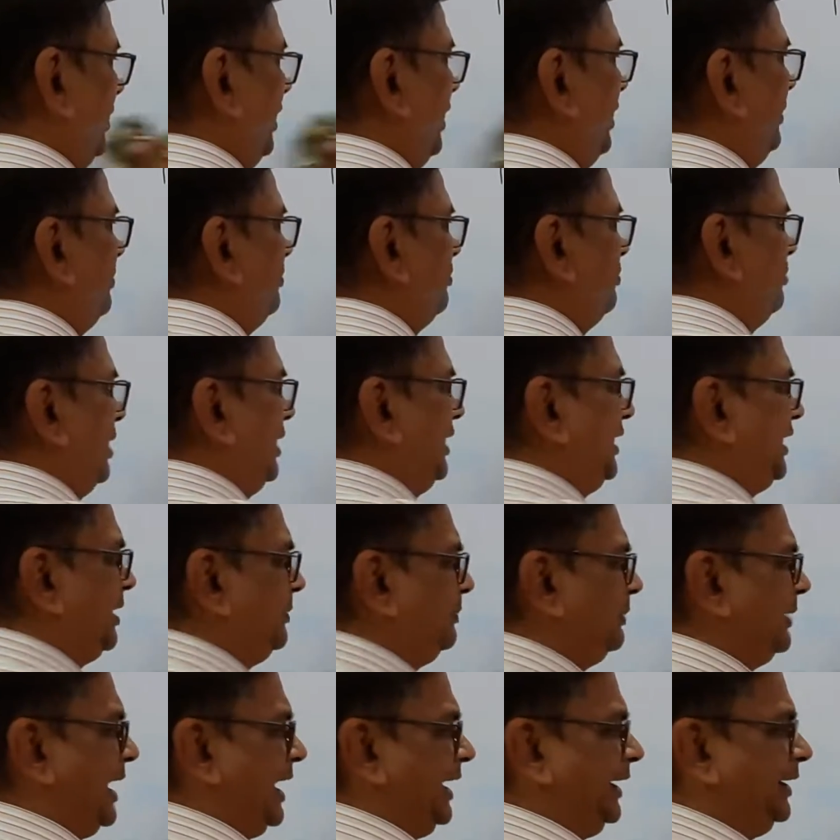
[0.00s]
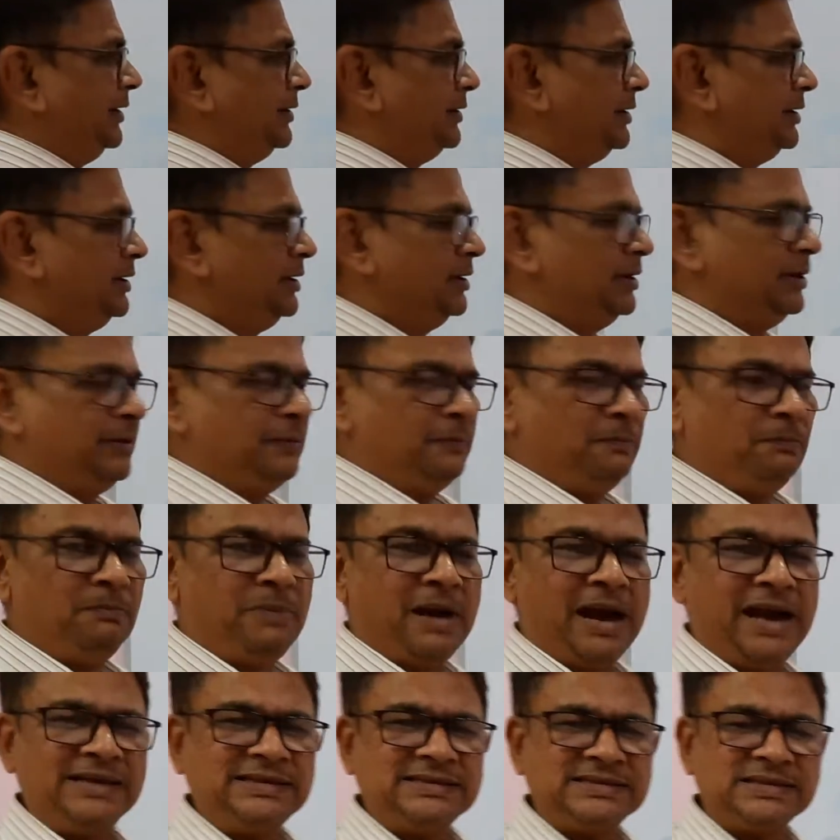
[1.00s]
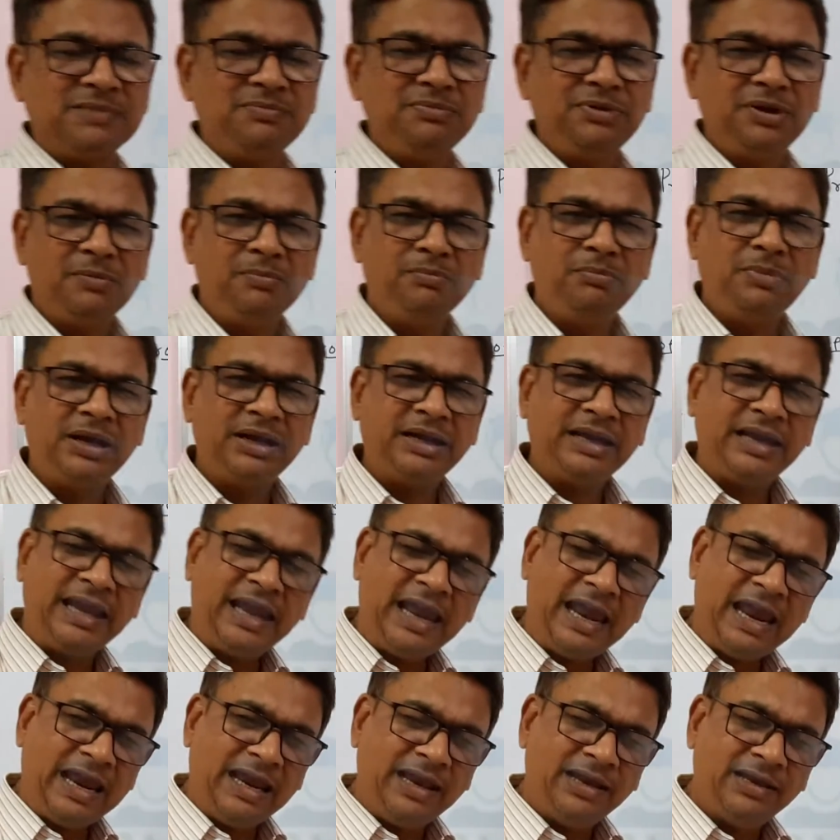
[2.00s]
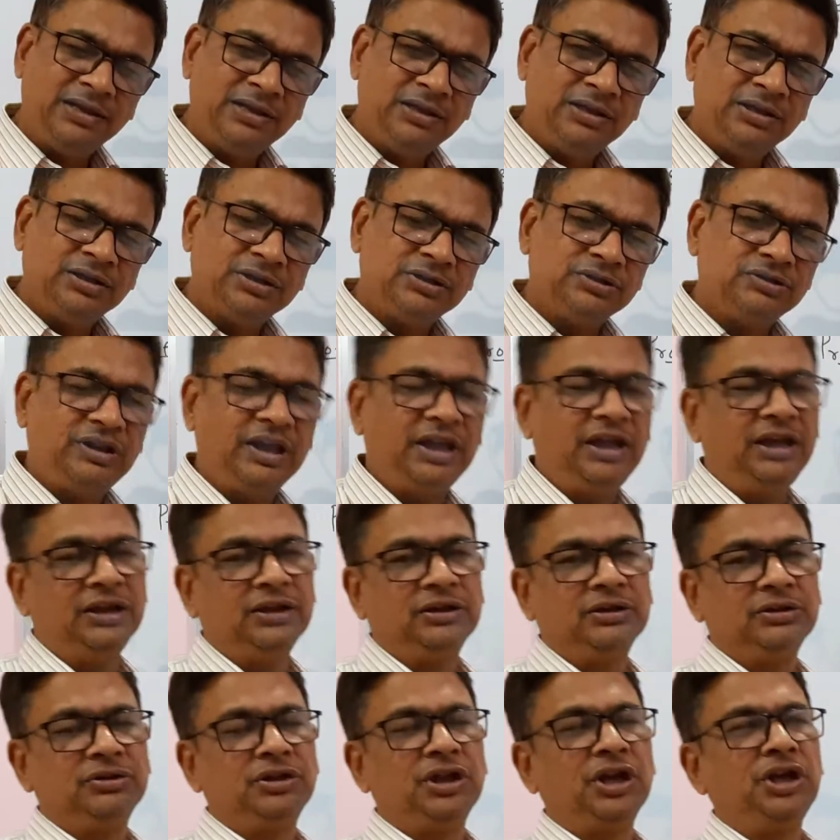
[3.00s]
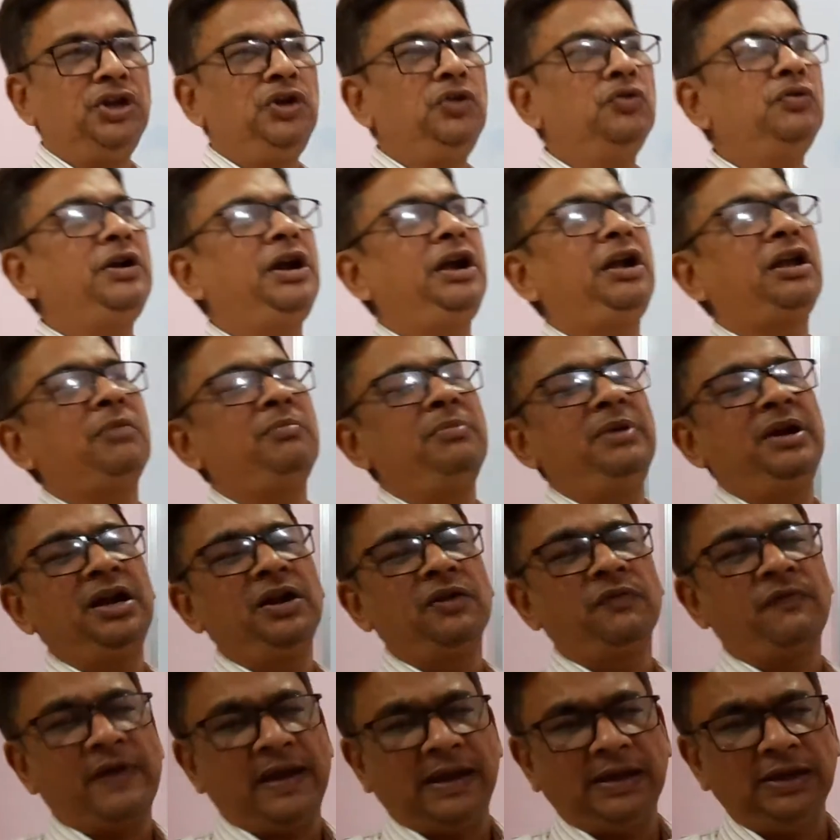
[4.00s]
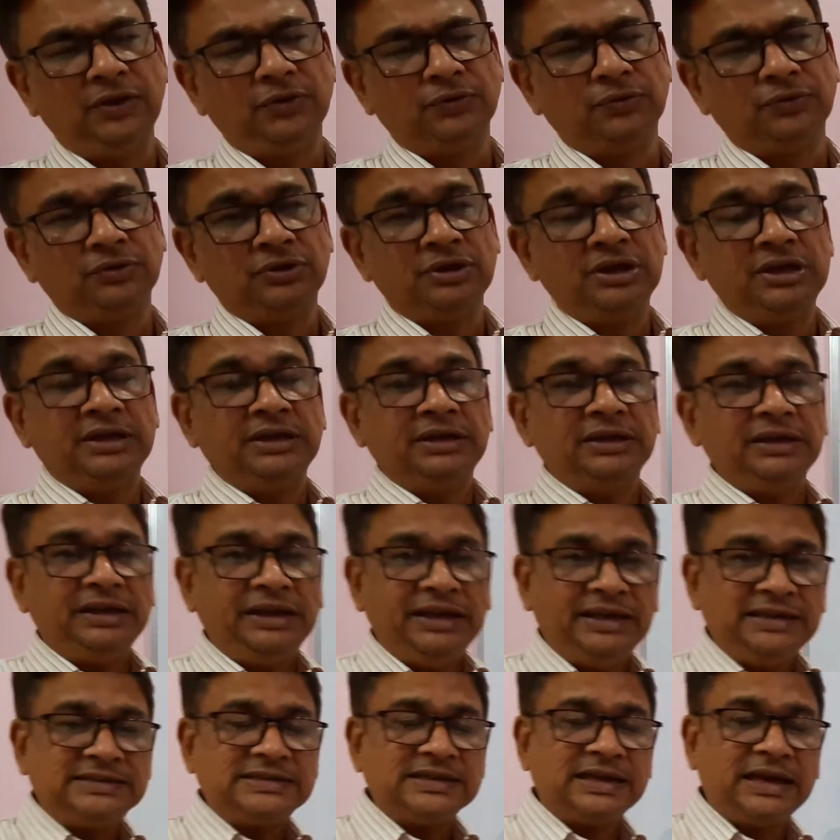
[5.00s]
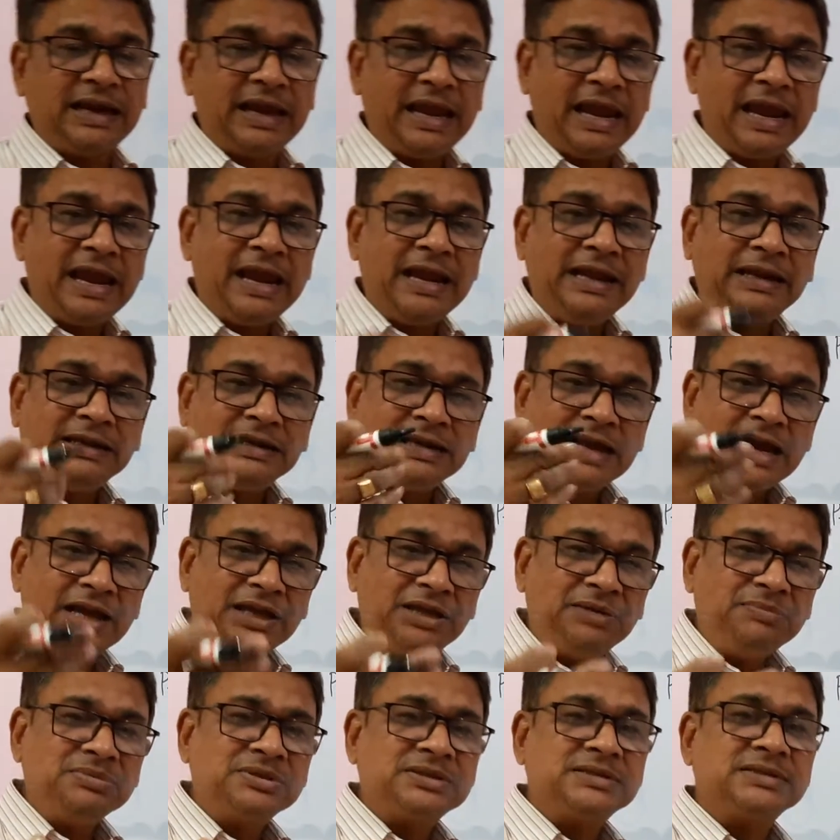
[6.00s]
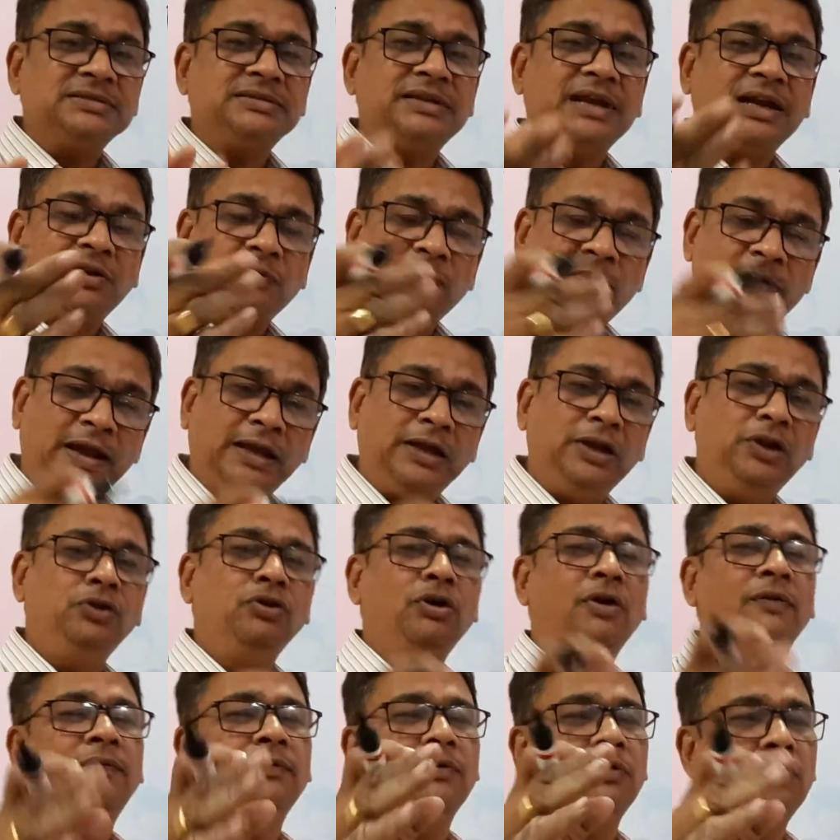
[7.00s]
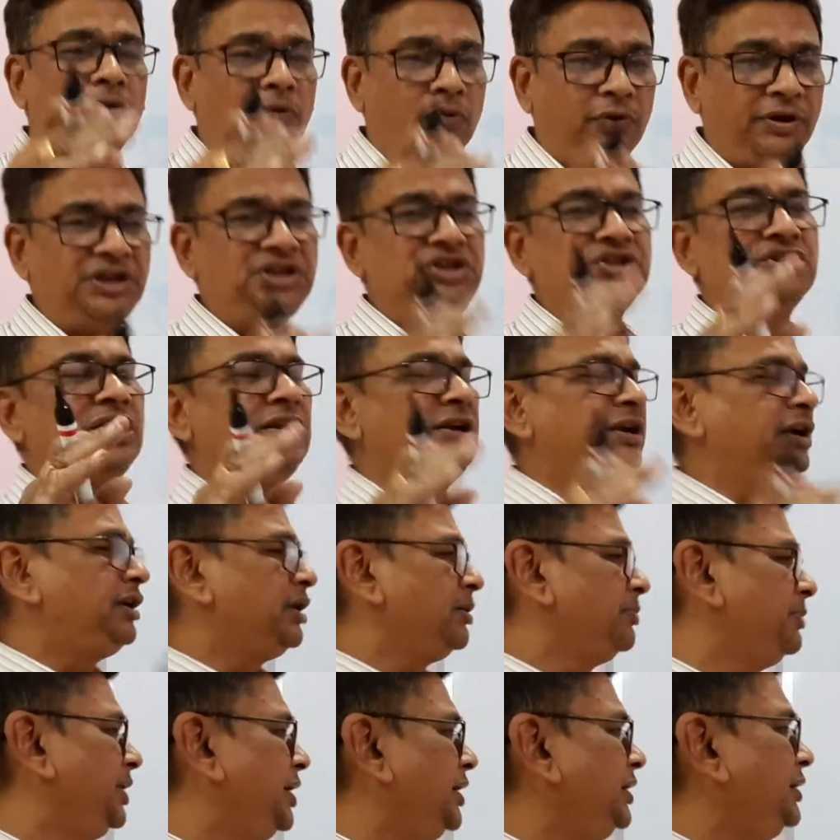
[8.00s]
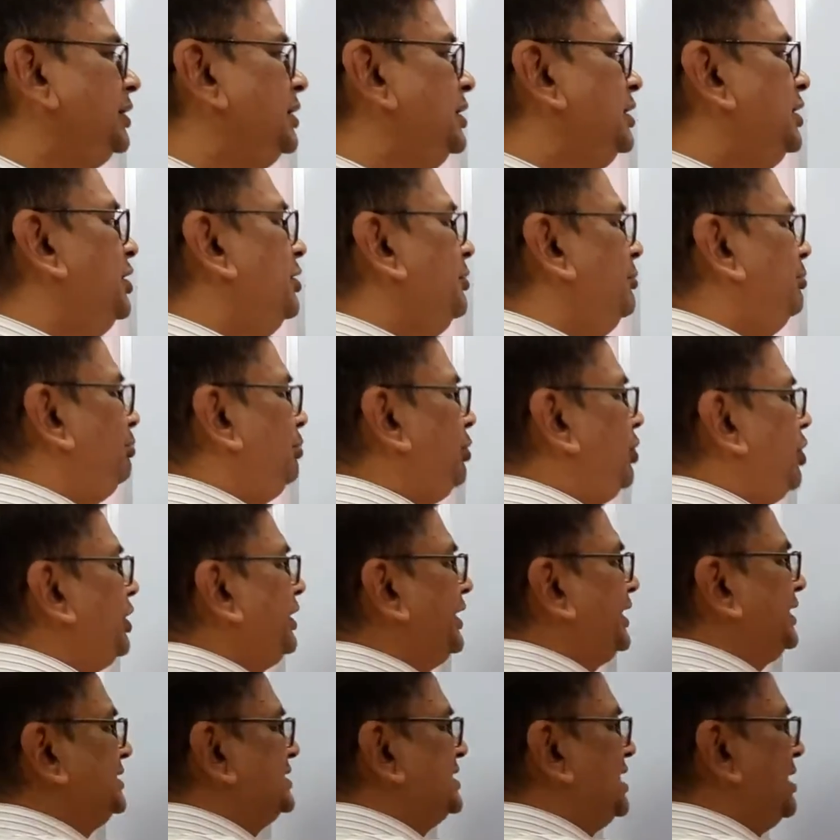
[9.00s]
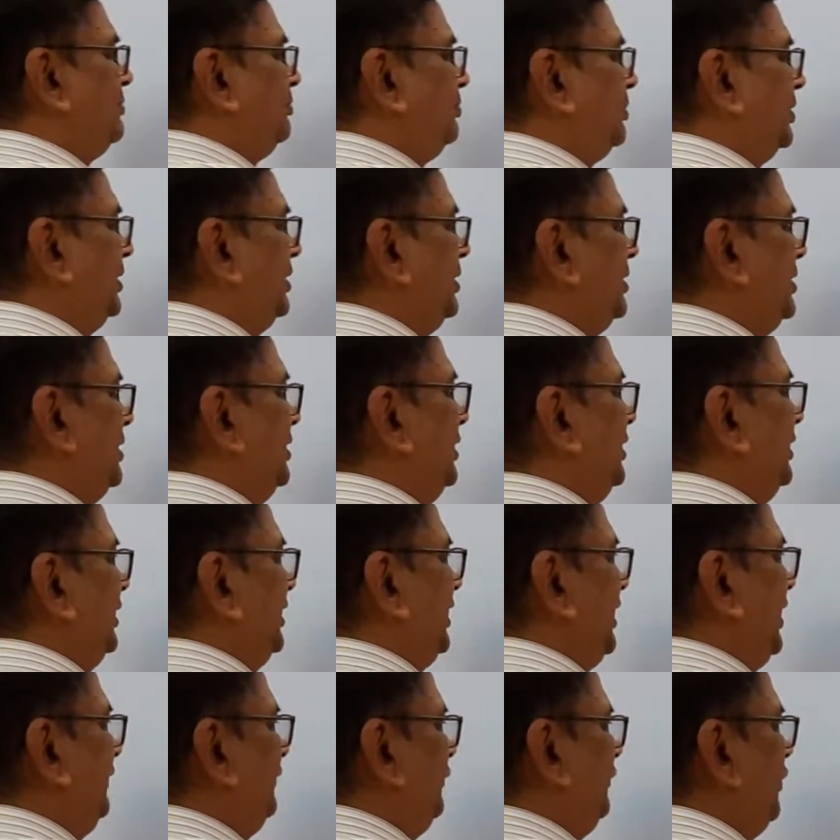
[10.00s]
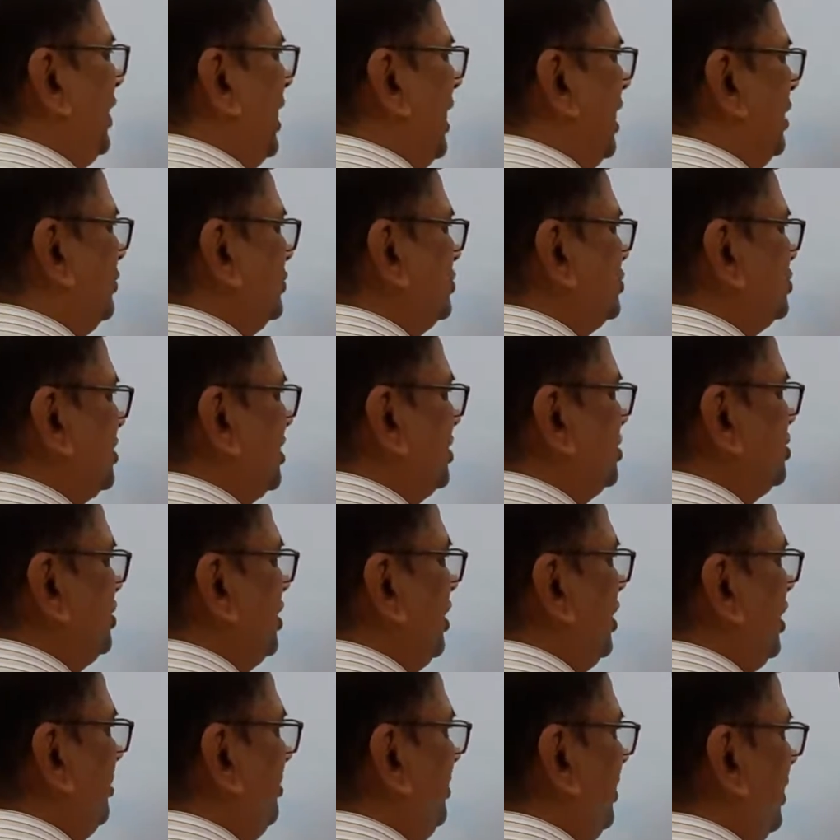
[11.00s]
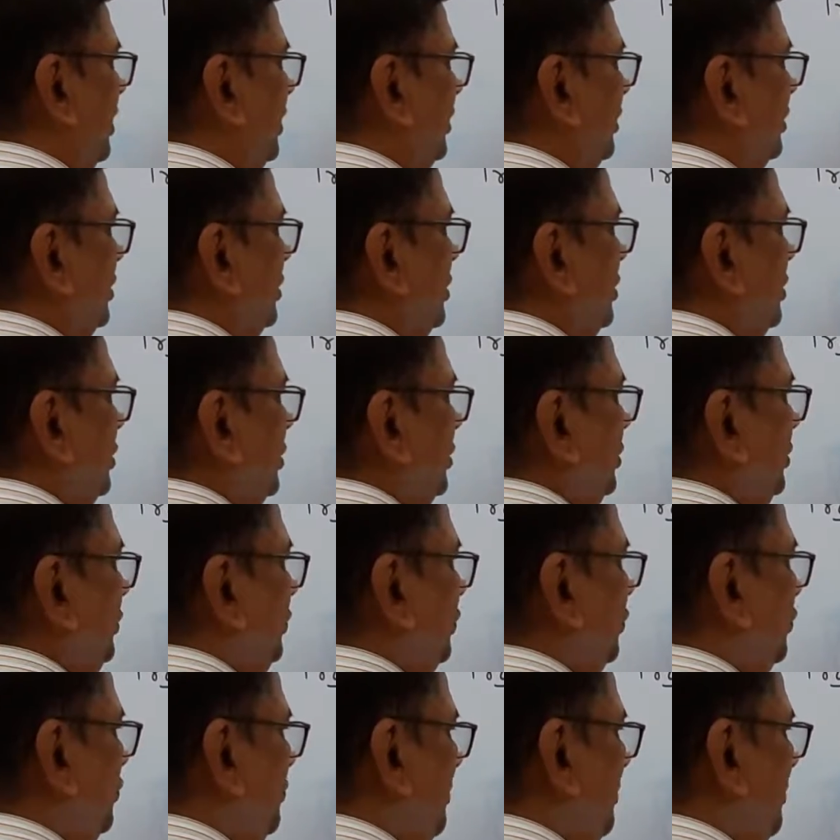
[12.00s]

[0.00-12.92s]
if multiplied by some number k, then the new determinant value is k times that value of original determinant. For example, if you have such determinant 2